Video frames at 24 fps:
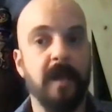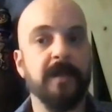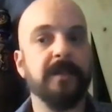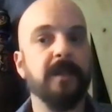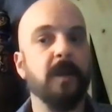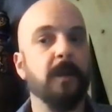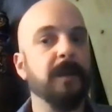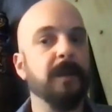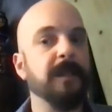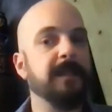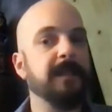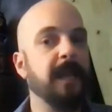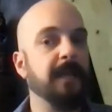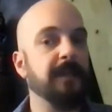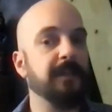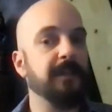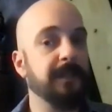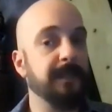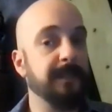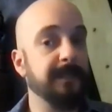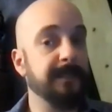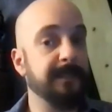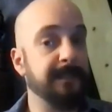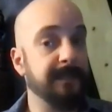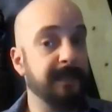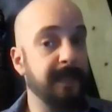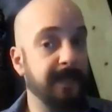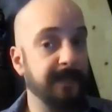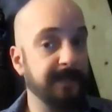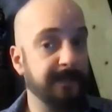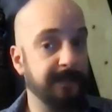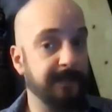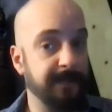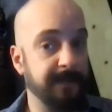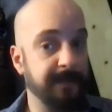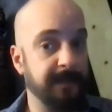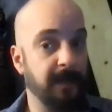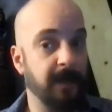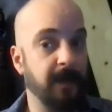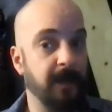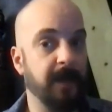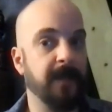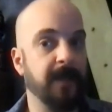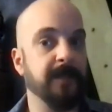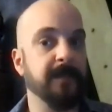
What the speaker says: So intention is necessary.